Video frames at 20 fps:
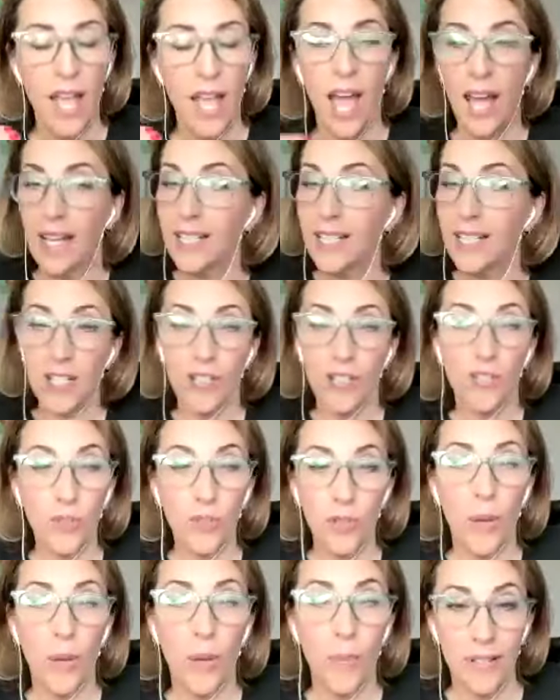And I didn't
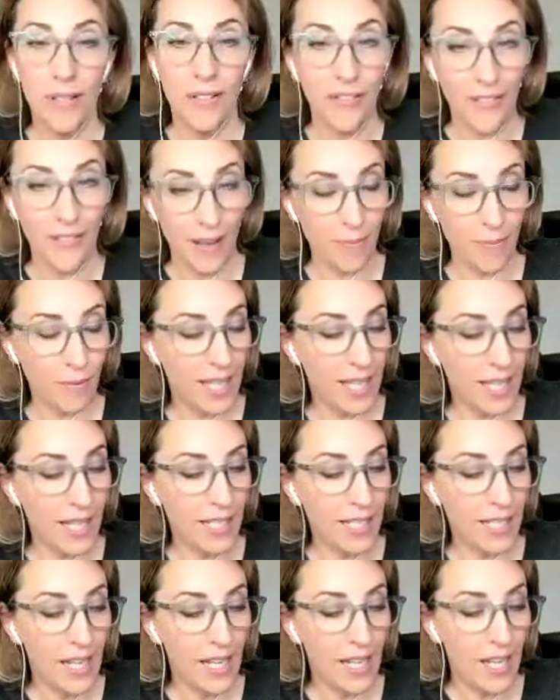grow up in a
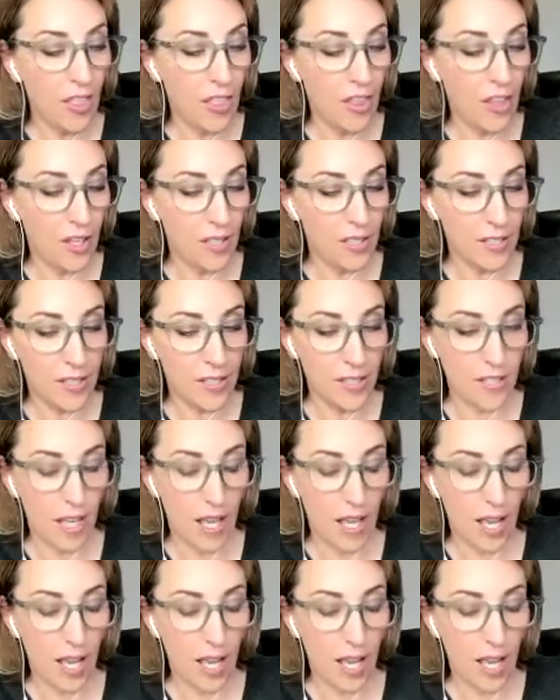family that